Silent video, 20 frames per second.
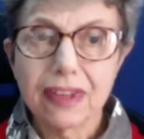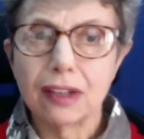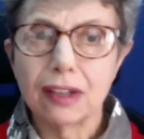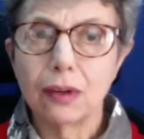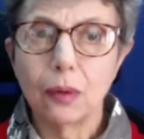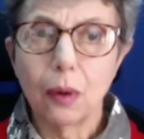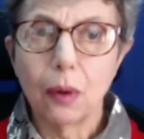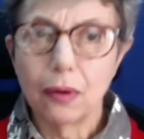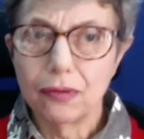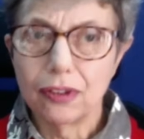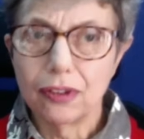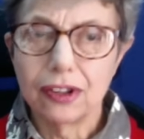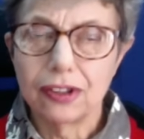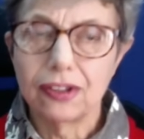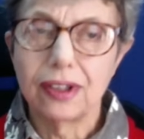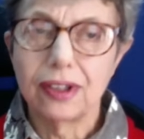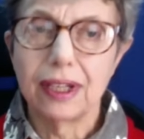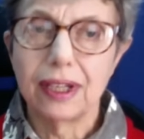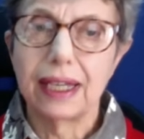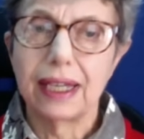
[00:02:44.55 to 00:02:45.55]
Well,
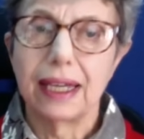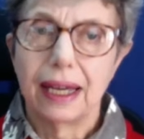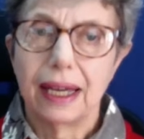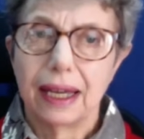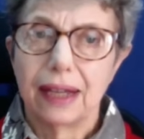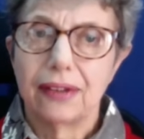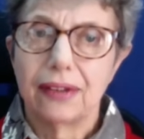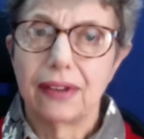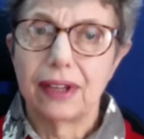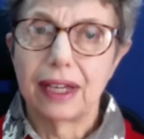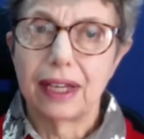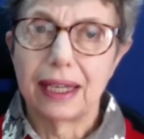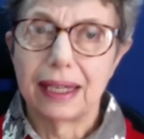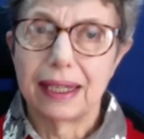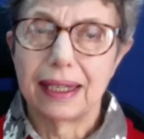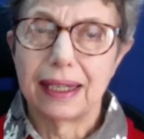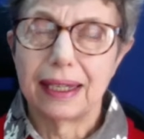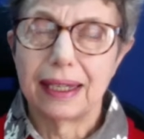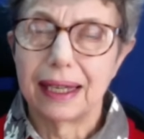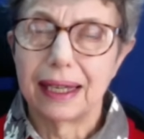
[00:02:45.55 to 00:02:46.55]
obviously,
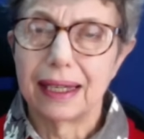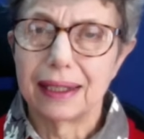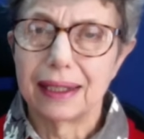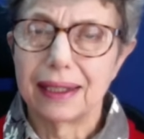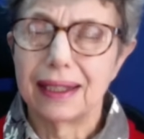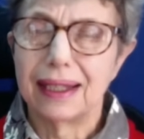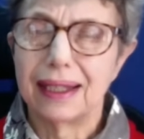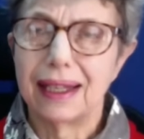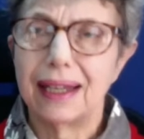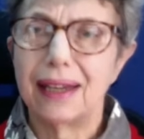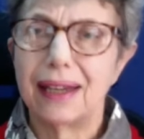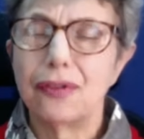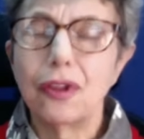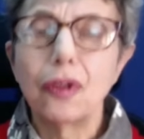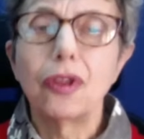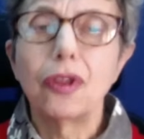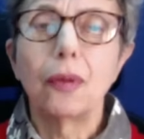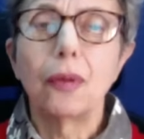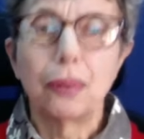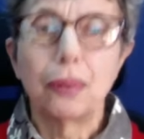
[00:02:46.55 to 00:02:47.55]

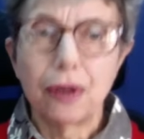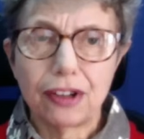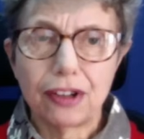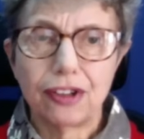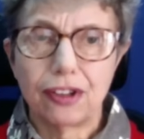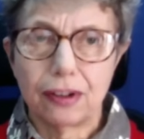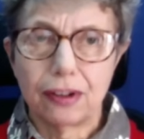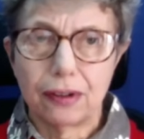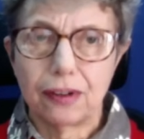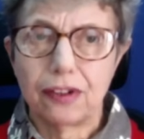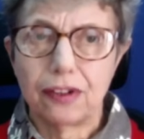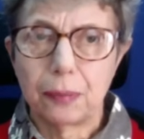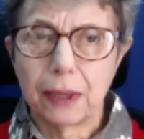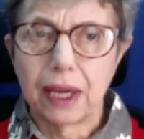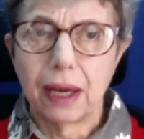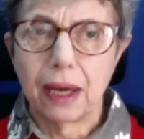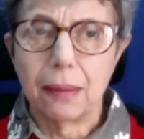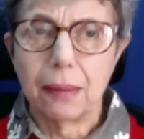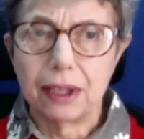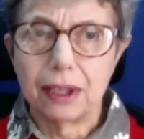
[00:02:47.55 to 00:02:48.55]
the pressure is
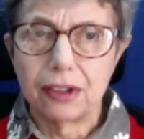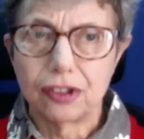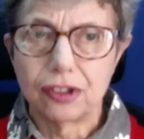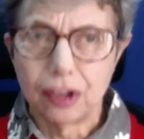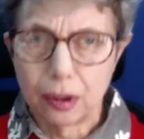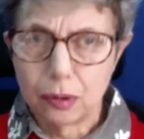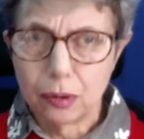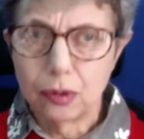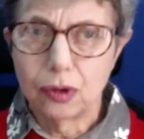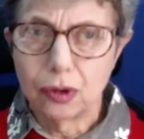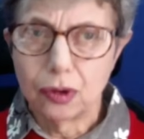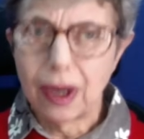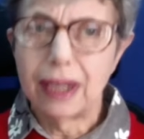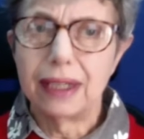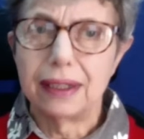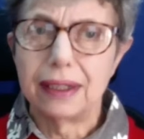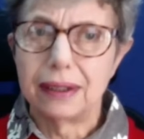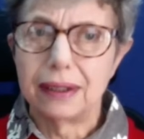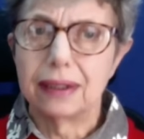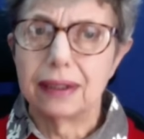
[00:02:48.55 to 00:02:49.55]
becoming so
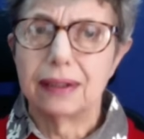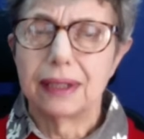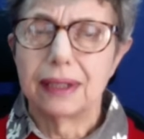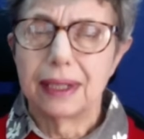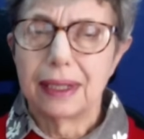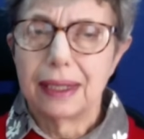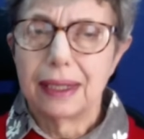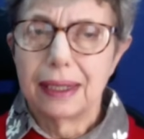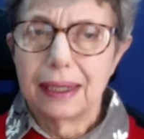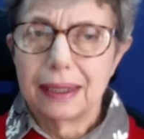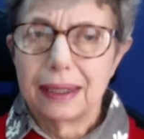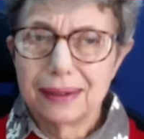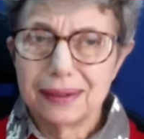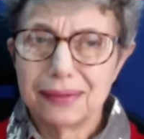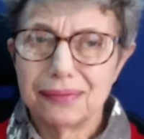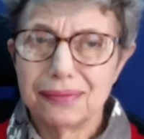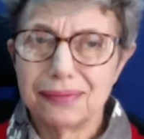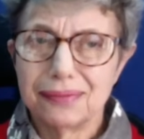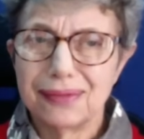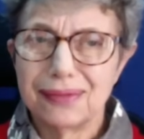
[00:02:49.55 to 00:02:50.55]
great that,
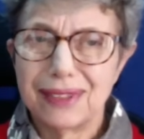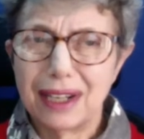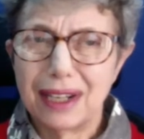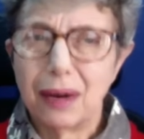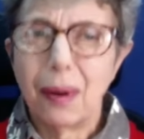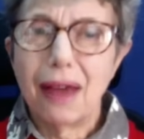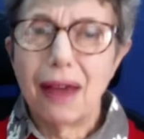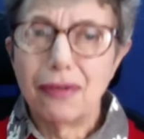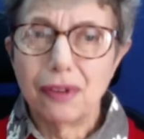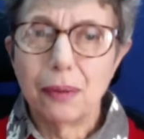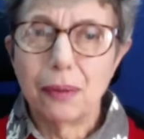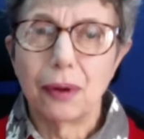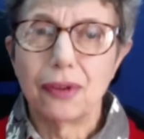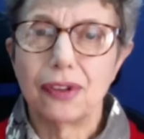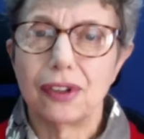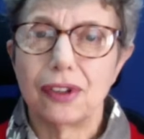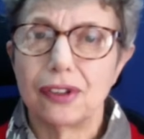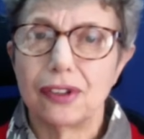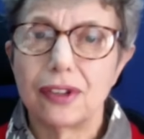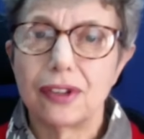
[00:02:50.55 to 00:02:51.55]
you know,
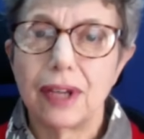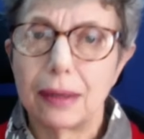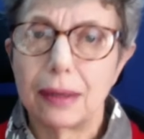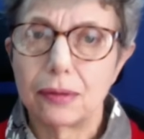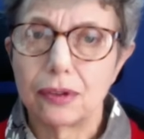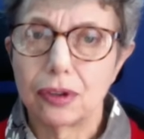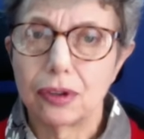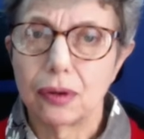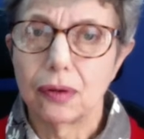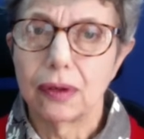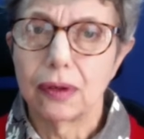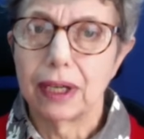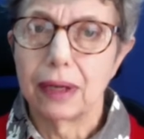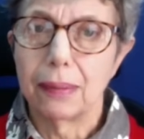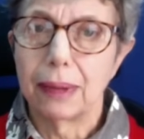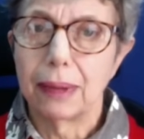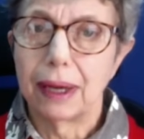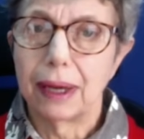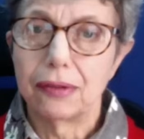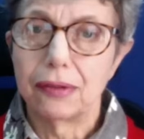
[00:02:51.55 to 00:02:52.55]
everybody's now talking
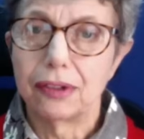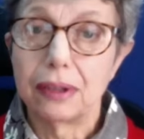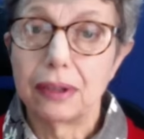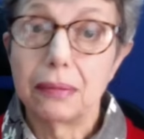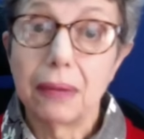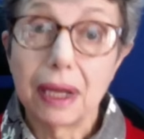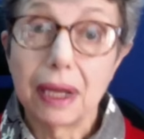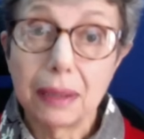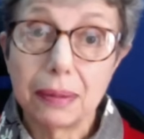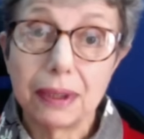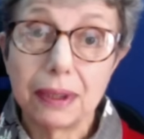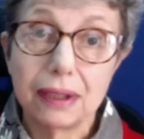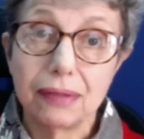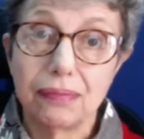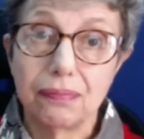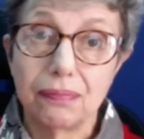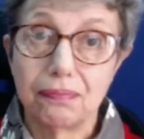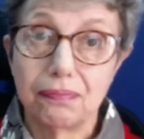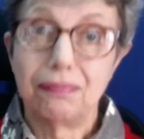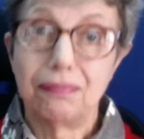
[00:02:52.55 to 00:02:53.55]
about it. Maybe
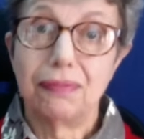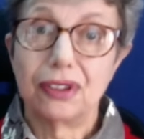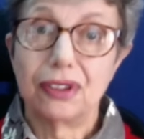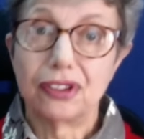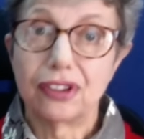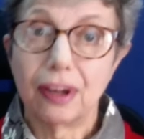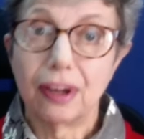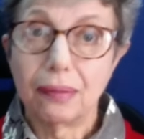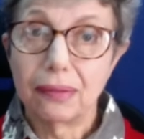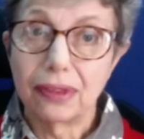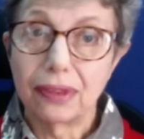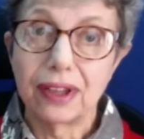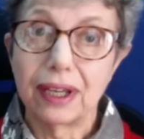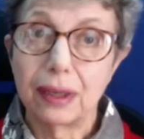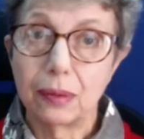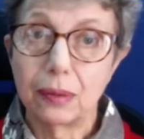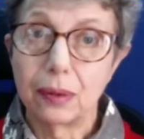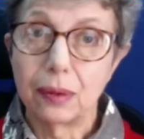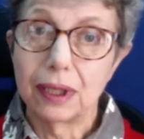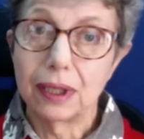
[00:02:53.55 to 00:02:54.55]

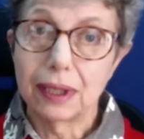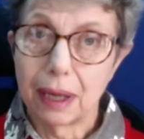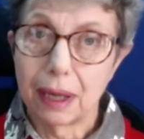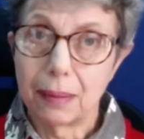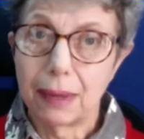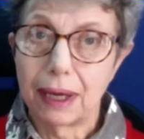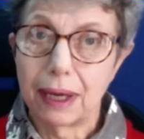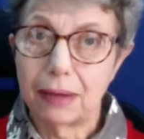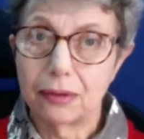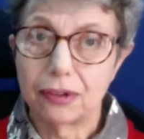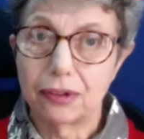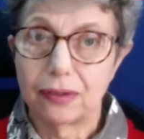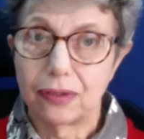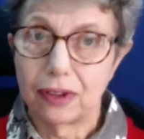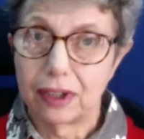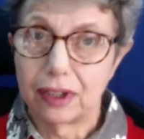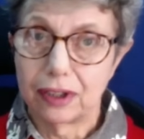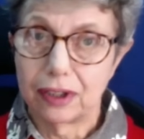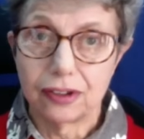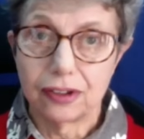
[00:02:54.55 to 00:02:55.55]
something will come out of
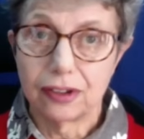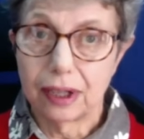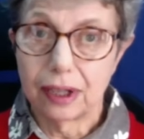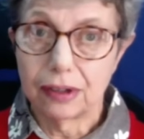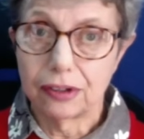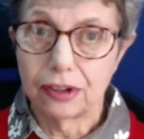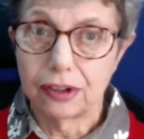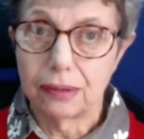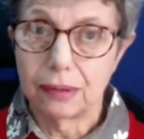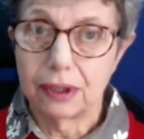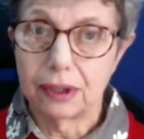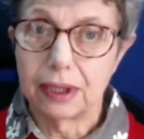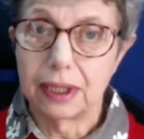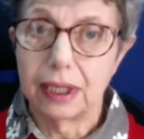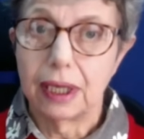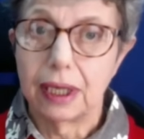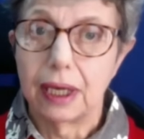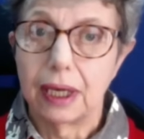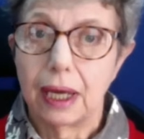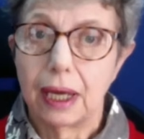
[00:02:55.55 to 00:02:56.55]
this ultimately.